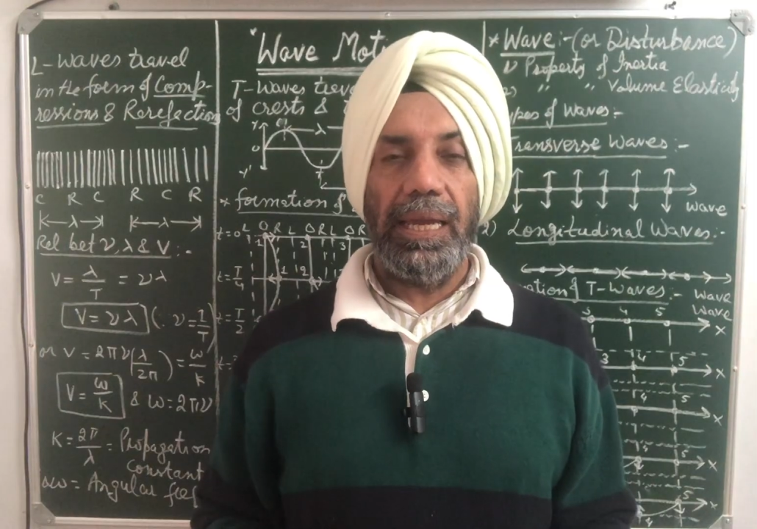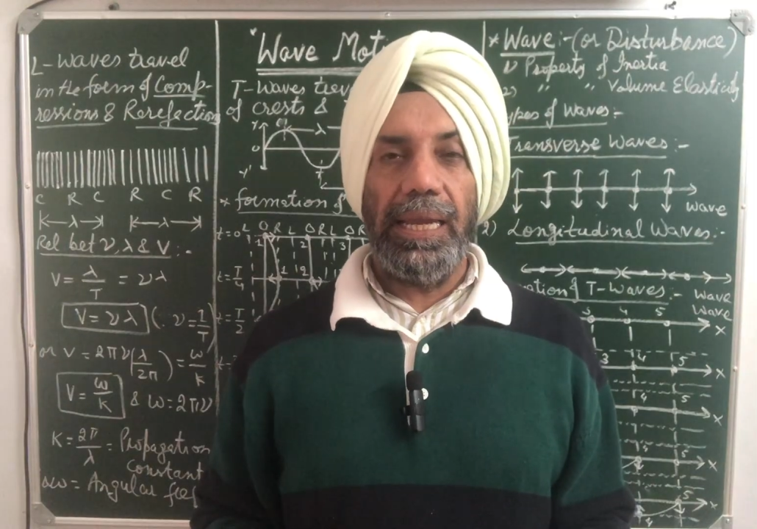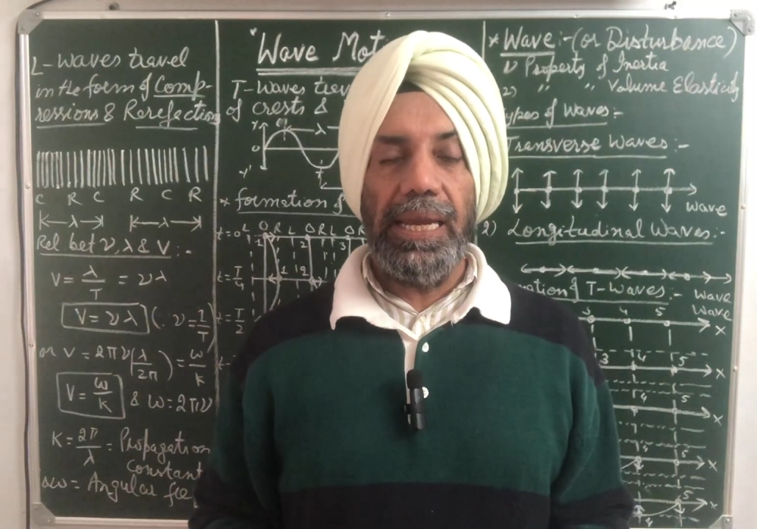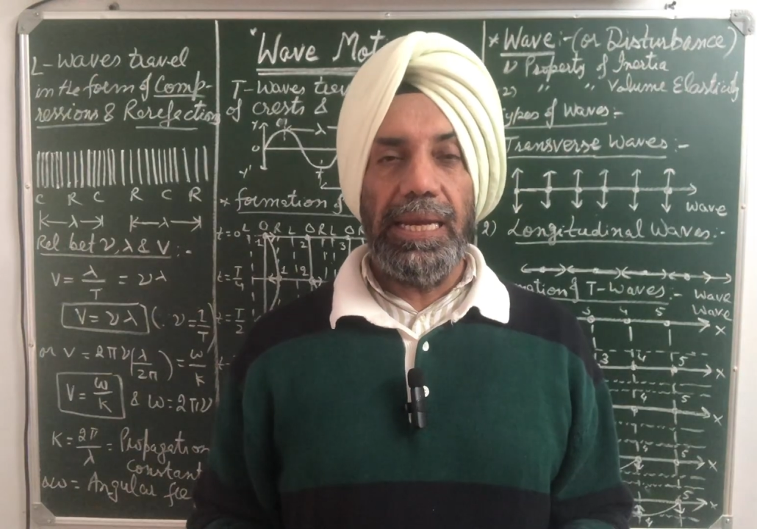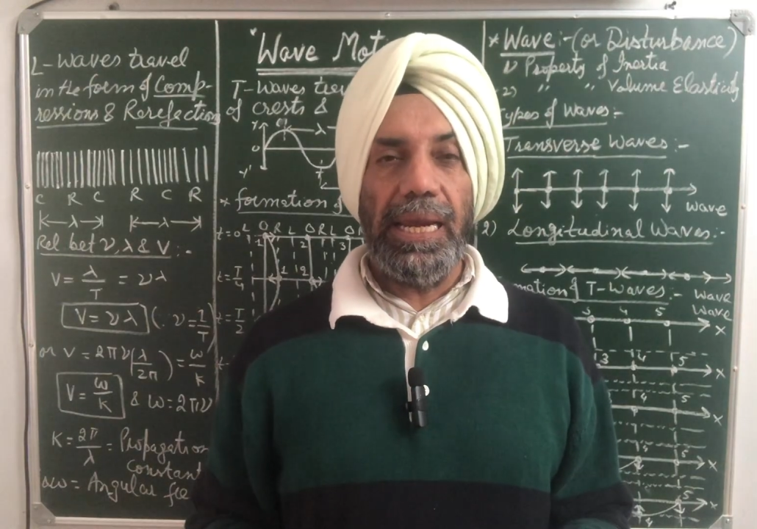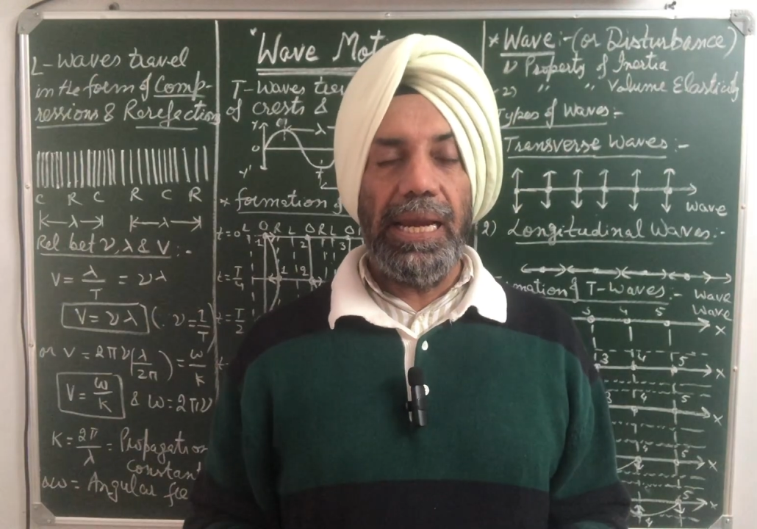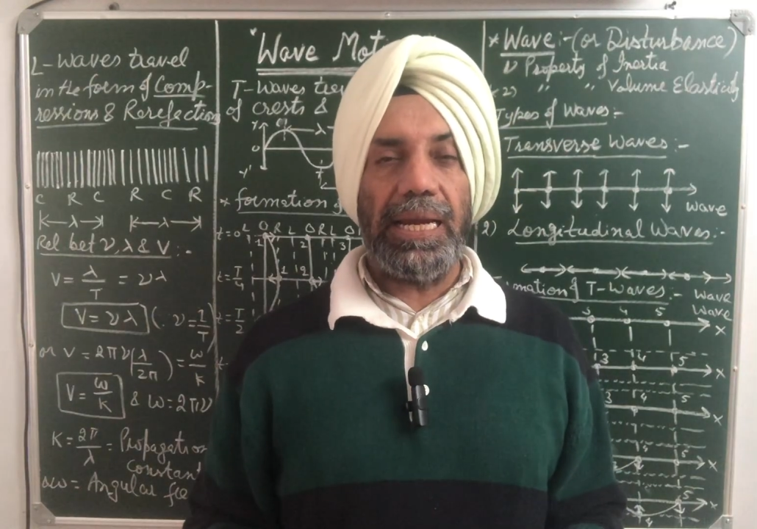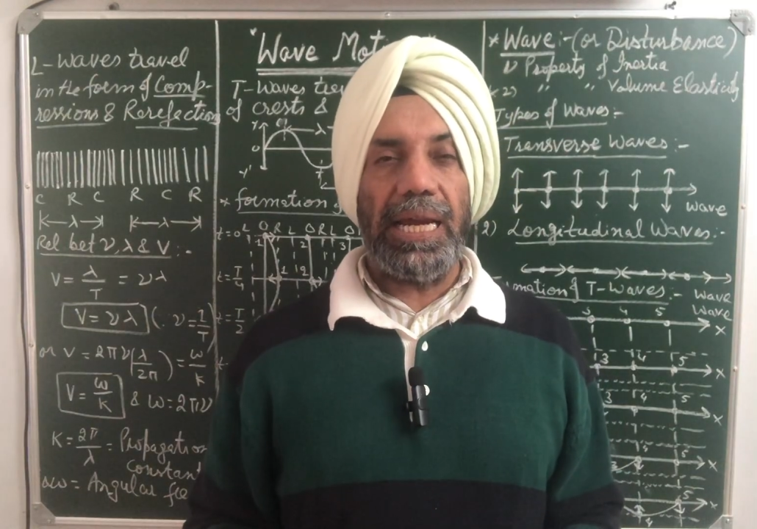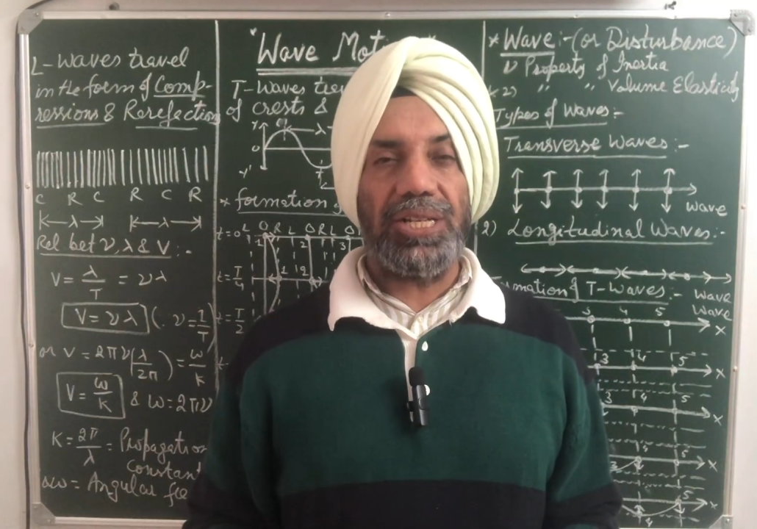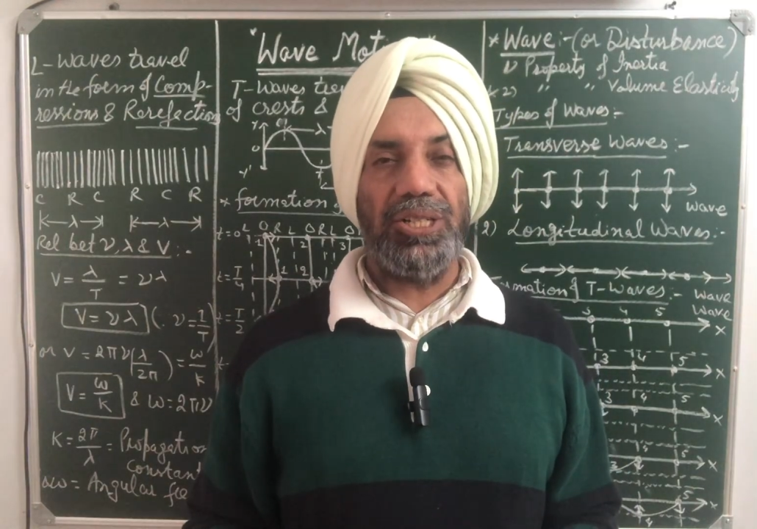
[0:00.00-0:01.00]
in a
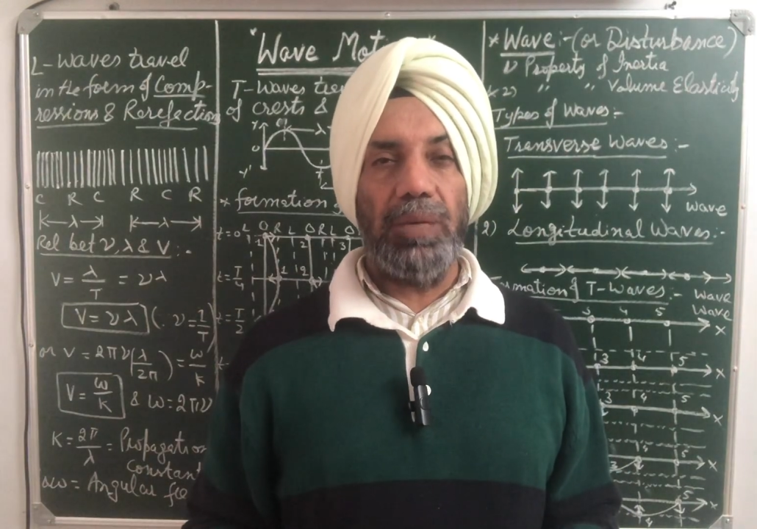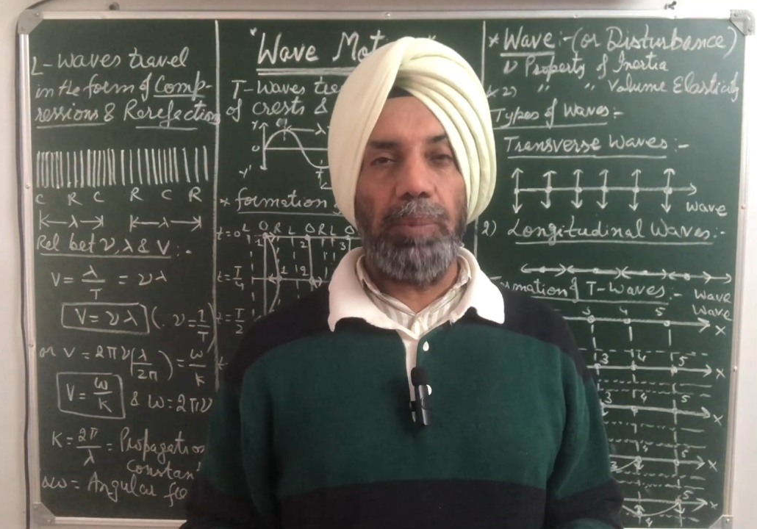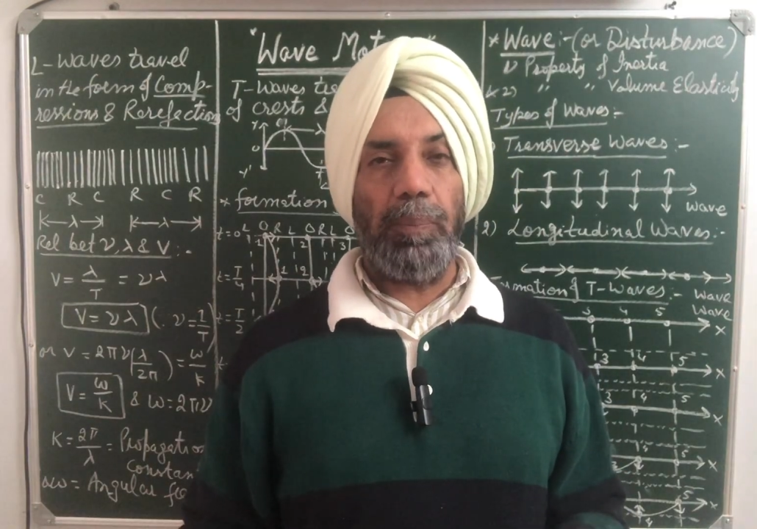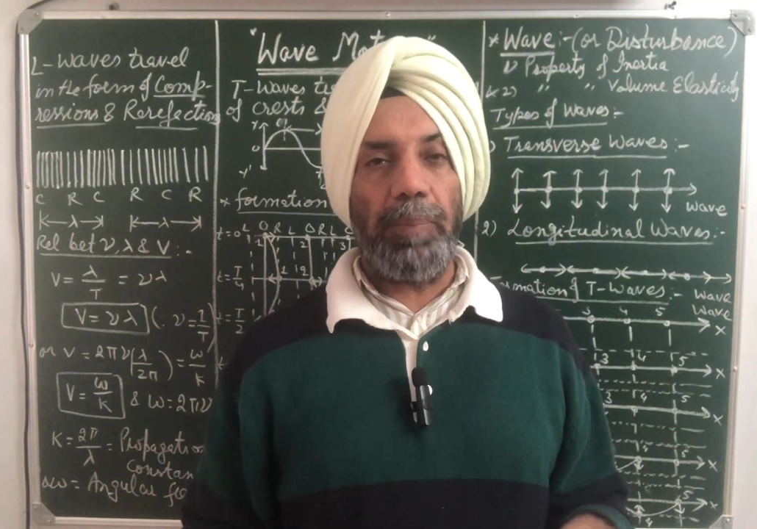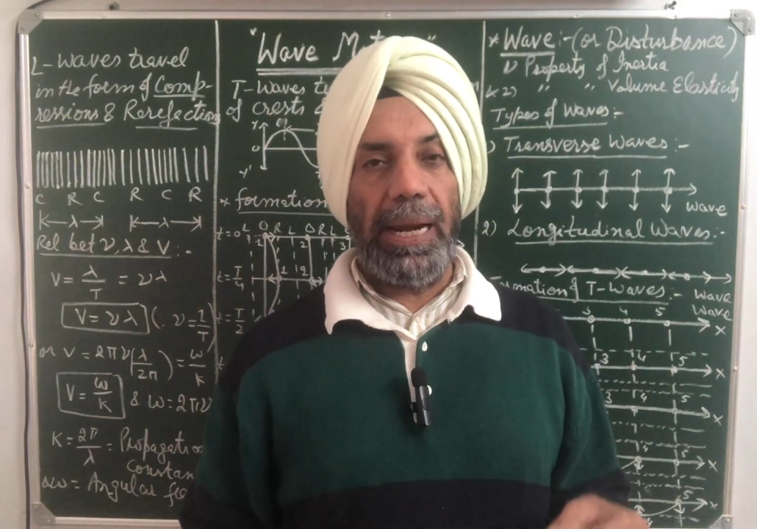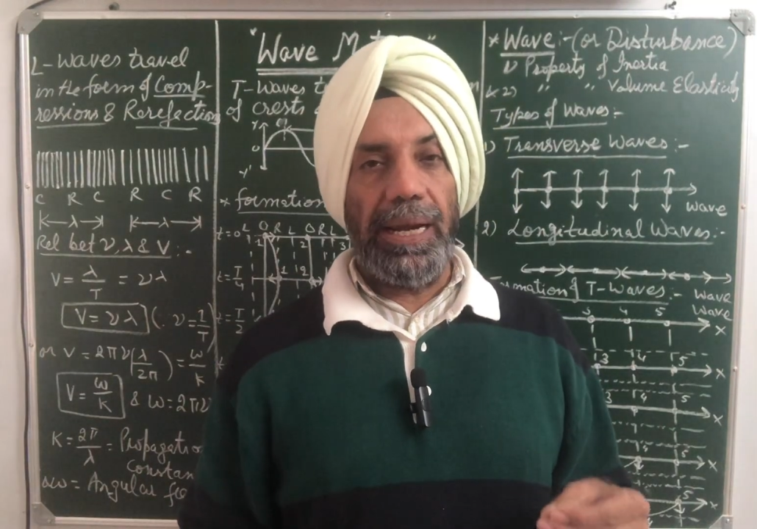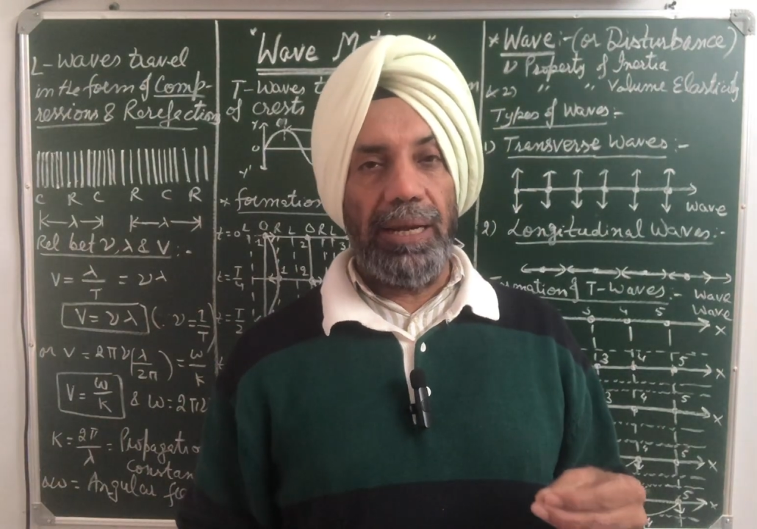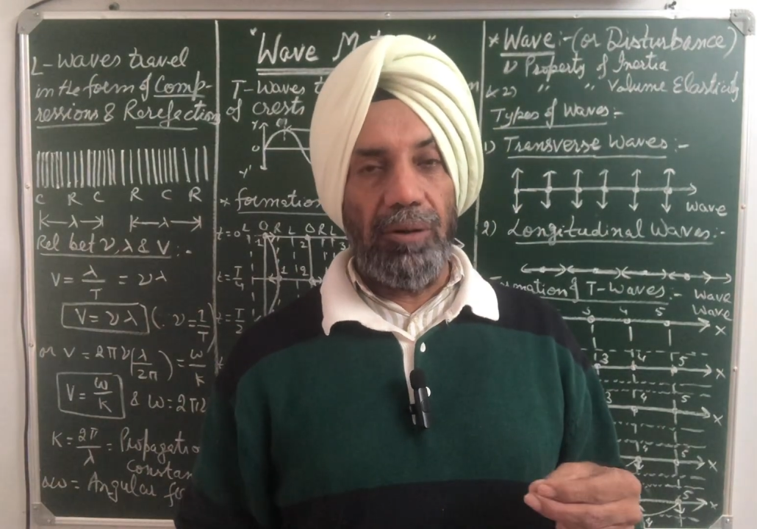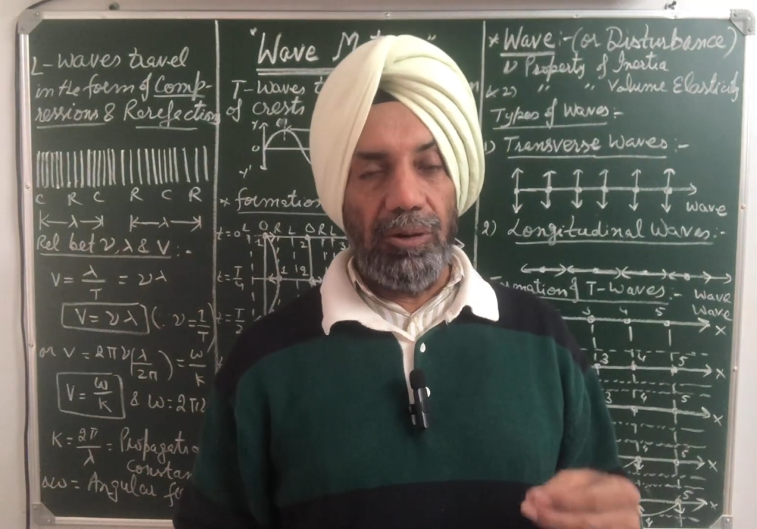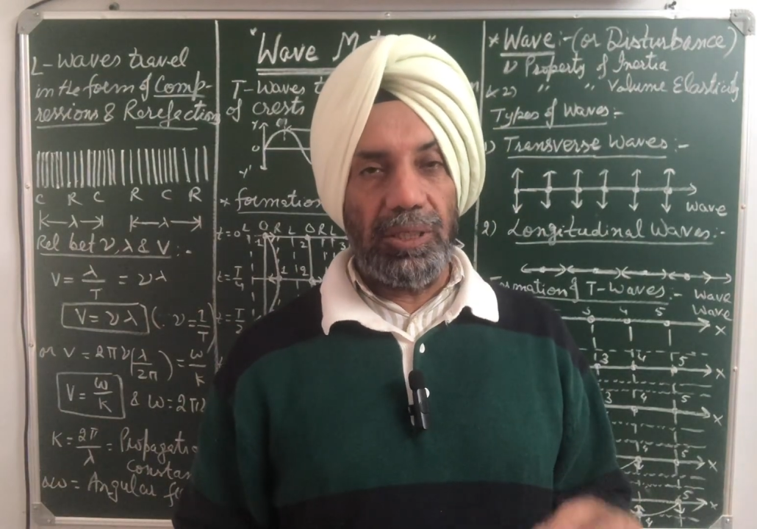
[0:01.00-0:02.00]
direction perpendicular